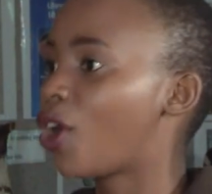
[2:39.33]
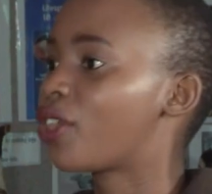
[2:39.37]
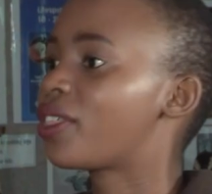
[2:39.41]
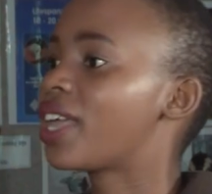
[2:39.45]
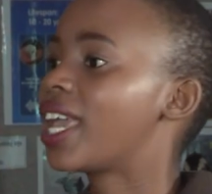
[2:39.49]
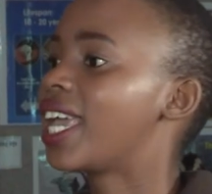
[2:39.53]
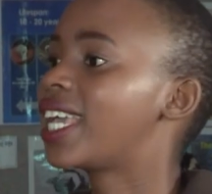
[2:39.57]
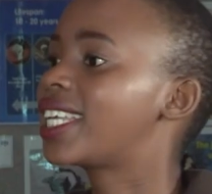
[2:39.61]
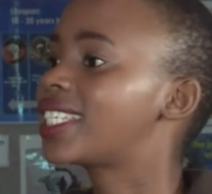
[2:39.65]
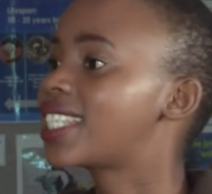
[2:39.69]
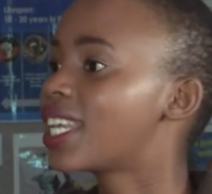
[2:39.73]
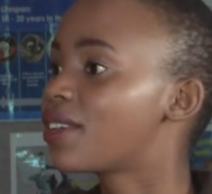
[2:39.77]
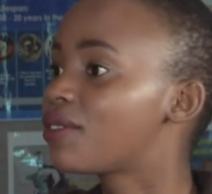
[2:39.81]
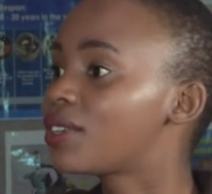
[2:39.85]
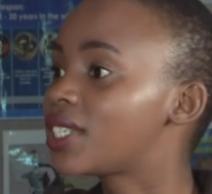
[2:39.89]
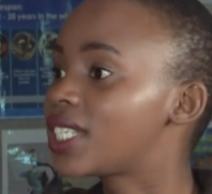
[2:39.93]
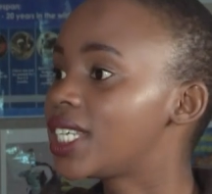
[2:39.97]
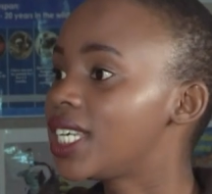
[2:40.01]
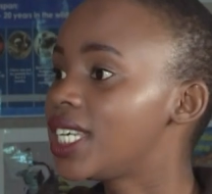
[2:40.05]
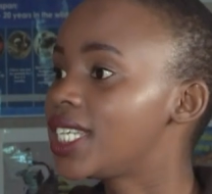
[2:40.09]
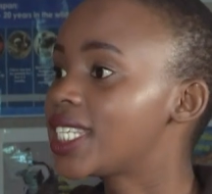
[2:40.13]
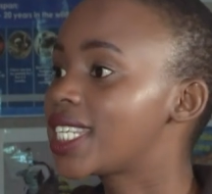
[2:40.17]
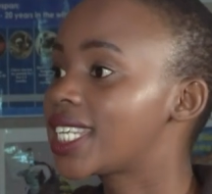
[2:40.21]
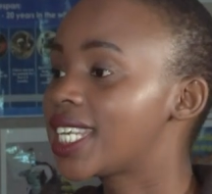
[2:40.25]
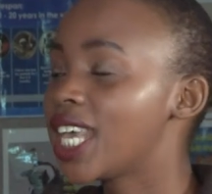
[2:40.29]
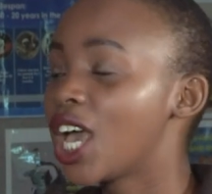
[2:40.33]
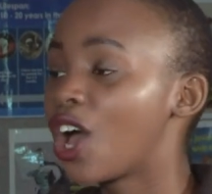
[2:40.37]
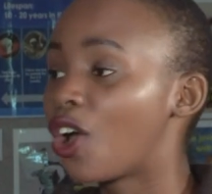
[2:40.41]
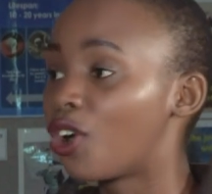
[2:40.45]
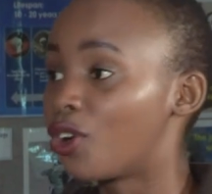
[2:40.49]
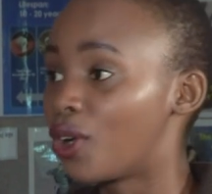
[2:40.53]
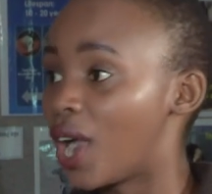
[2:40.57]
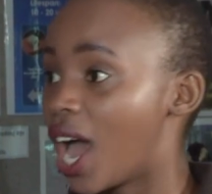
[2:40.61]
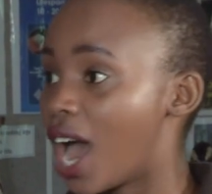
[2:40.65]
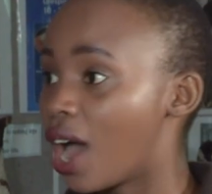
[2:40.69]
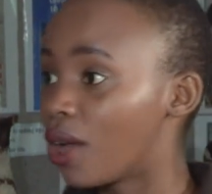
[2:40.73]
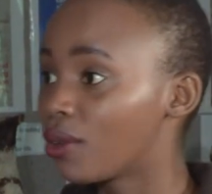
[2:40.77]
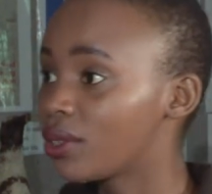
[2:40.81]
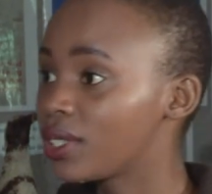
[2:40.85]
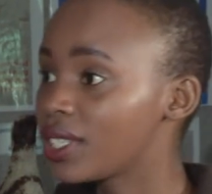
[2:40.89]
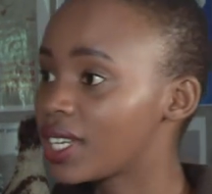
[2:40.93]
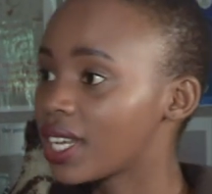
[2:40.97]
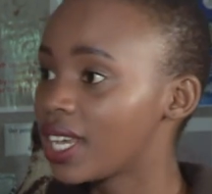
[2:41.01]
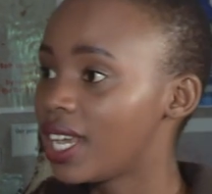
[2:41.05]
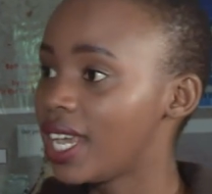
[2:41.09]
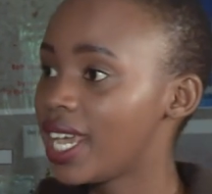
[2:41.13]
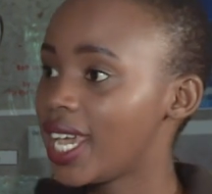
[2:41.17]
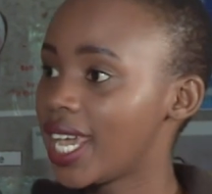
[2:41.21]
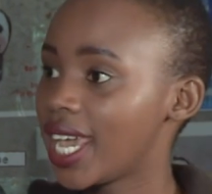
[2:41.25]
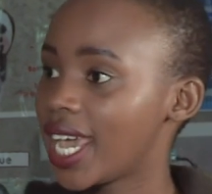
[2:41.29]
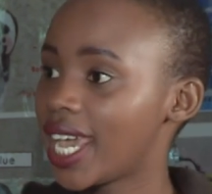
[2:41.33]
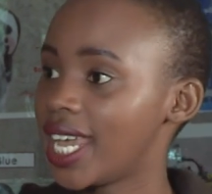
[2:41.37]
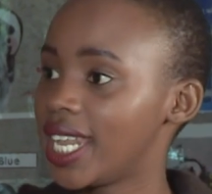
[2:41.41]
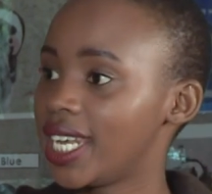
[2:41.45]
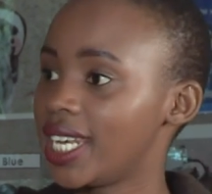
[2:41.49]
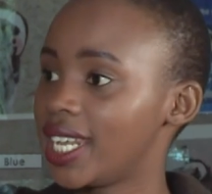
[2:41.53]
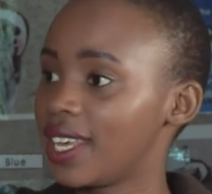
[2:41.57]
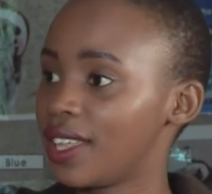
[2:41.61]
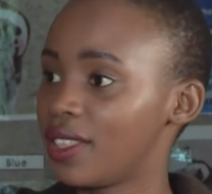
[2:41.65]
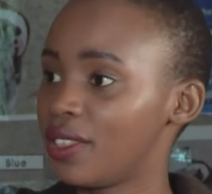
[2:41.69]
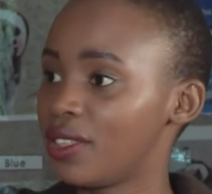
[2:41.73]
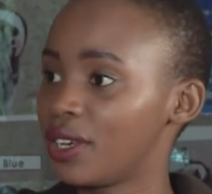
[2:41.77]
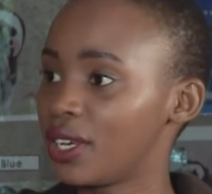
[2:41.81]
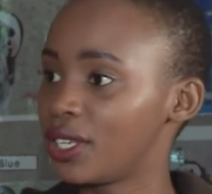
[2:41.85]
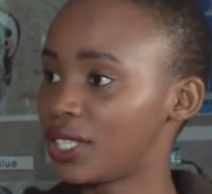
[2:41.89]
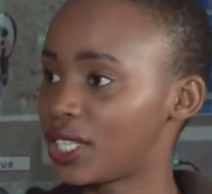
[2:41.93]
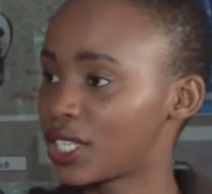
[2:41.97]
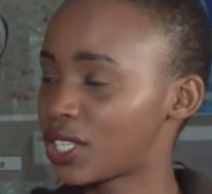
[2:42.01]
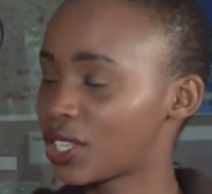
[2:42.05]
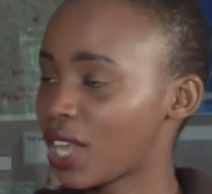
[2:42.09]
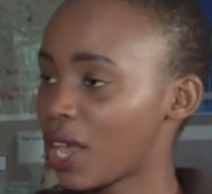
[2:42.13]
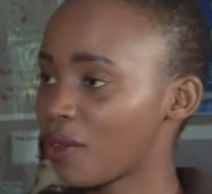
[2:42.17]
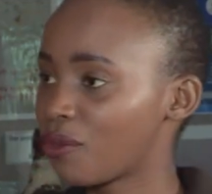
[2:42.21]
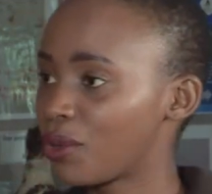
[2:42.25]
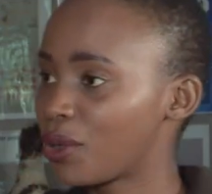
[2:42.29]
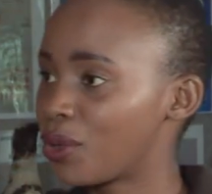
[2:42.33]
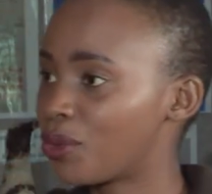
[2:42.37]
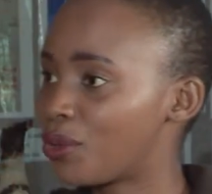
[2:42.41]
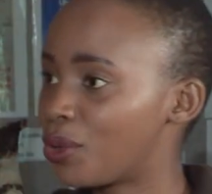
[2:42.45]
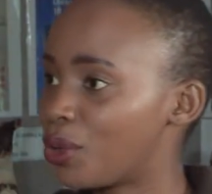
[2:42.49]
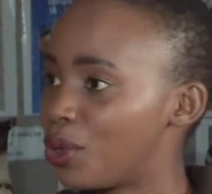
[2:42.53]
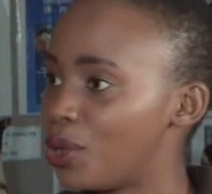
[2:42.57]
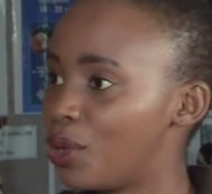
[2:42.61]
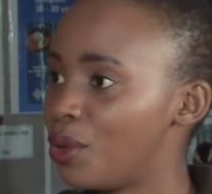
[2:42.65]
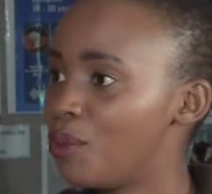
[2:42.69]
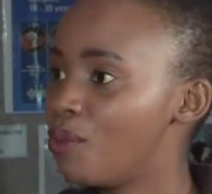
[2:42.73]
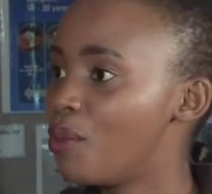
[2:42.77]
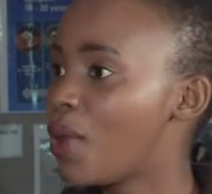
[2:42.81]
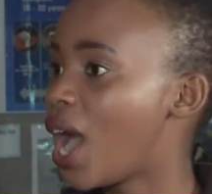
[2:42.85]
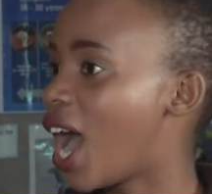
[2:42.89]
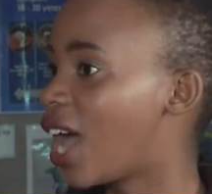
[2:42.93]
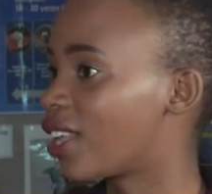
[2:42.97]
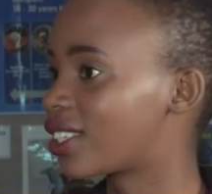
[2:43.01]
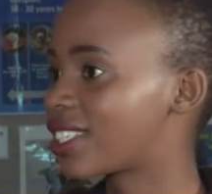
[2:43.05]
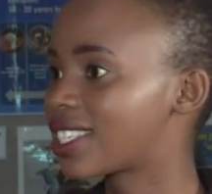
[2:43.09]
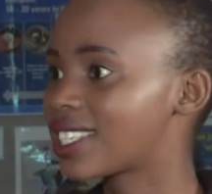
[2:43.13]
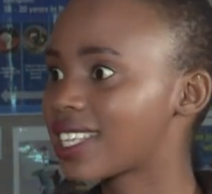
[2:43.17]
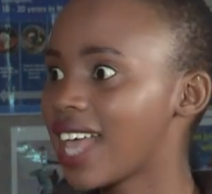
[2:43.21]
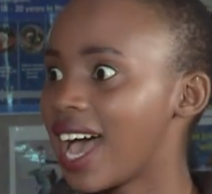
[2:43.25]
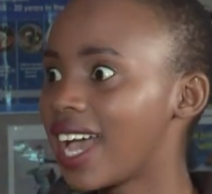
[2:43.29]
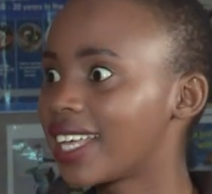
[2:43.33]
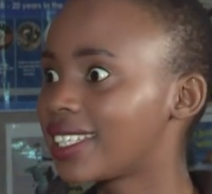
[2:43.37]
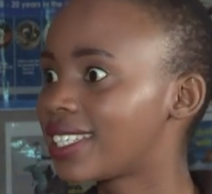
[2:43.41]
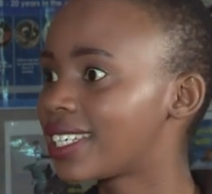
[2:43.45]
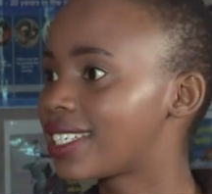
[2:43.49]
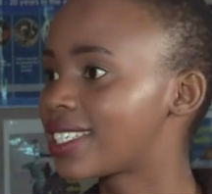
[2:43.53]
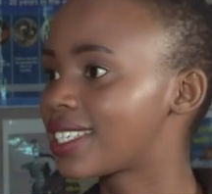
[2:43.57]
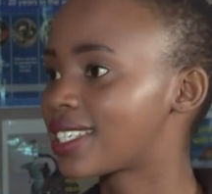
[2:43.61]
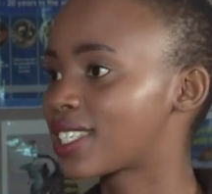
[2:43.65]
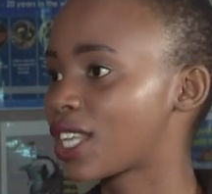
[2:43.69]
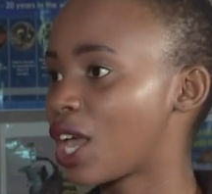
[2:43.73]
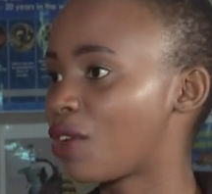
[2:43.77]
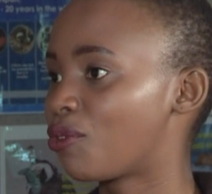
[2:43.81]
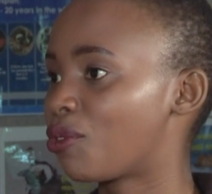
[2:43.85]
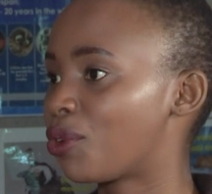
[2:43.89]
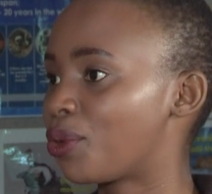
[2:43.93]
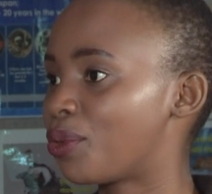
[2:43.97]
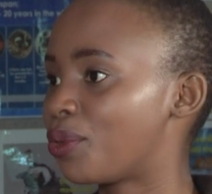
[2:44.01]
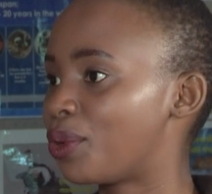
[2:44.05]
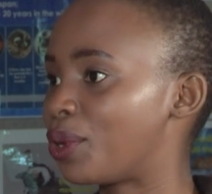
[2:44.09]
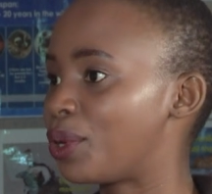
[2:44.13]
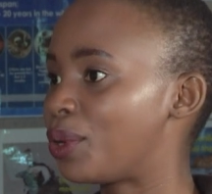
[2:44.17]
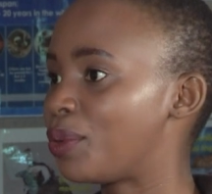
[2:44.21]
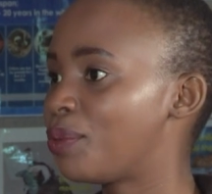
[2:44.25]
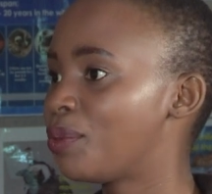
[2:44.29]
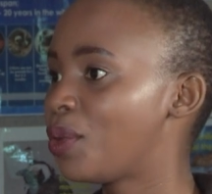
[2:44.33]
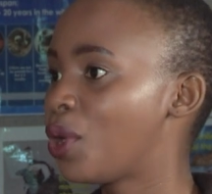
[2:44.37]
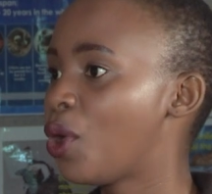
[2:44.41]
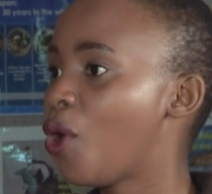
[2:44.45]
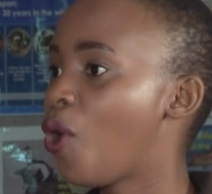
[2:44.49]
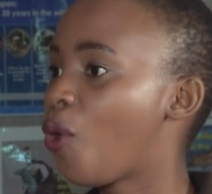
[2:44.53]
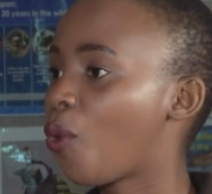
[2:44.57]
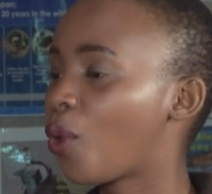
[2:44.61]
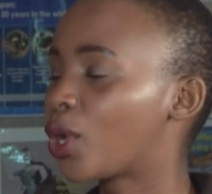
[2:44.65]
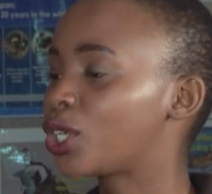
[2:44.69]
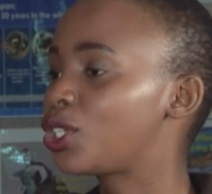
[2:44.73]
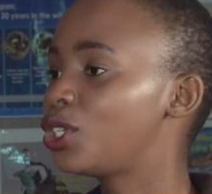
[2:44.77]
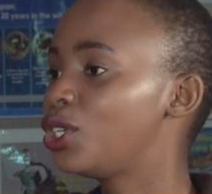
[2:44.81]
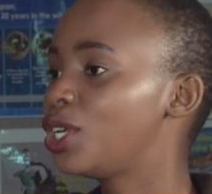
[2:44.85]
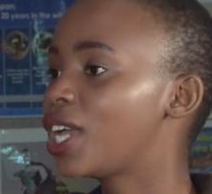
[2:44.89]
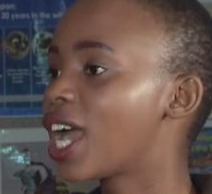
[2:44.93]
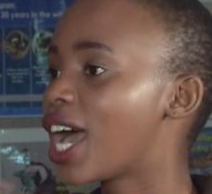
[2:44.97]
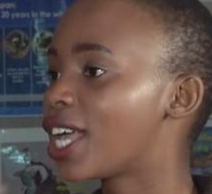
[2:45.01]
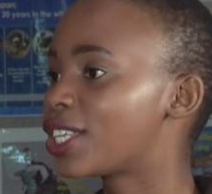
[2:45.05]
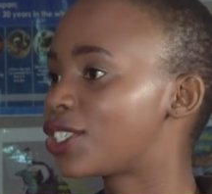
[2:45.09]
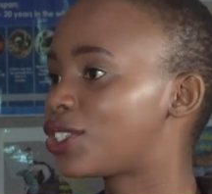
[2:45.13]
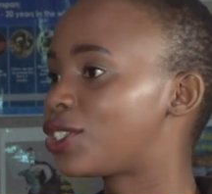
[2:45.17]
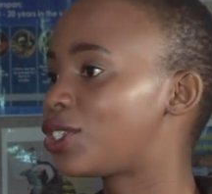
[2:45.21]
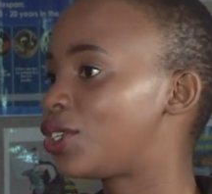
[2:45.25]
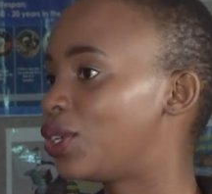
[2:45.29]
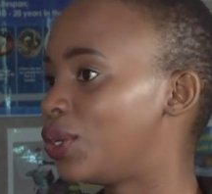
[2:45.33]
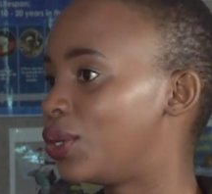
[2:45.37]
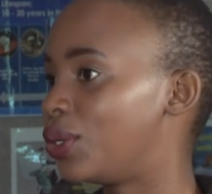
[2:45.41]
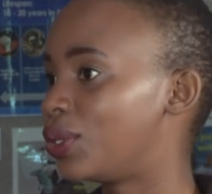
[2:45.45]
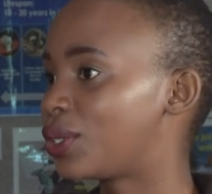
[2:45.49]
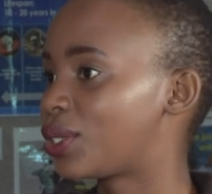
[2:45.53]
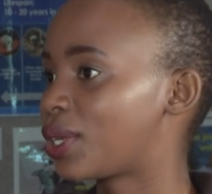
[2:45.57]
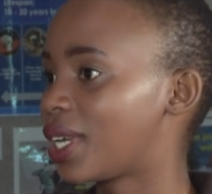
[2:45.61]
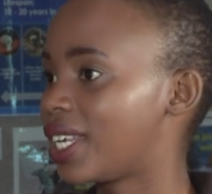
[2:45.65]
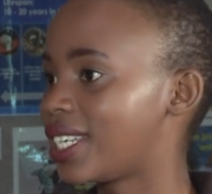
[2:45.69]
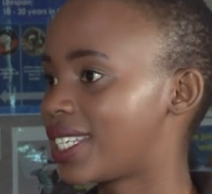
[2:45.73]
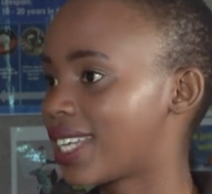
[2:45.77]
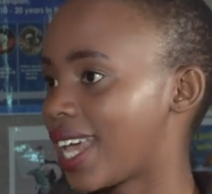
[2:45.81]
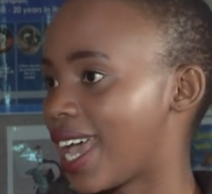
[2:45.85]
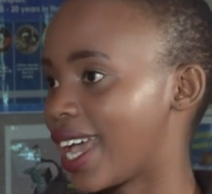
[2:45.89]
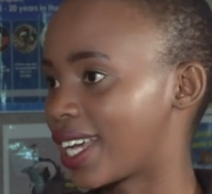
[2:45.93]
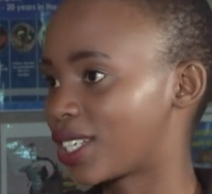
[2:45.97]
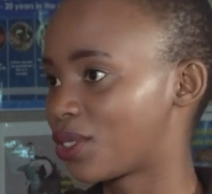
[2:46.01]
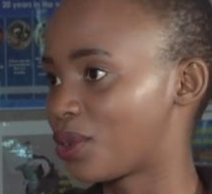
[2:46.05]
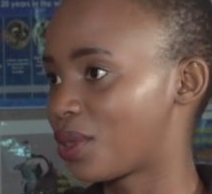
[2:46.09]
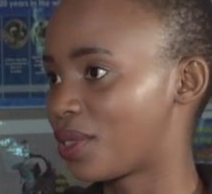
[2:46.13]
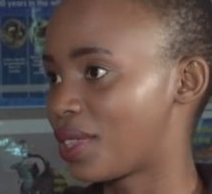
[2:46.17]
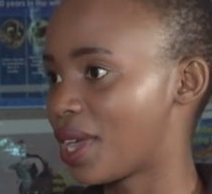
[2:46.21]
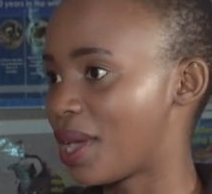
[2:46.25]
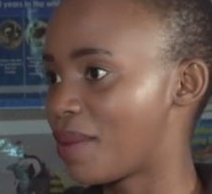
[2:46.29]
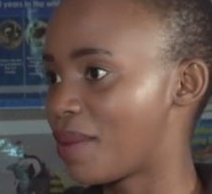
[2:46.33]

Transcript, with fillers: Are there activities here around in the discovery room, outside the discovery room? What do you guys do to interact with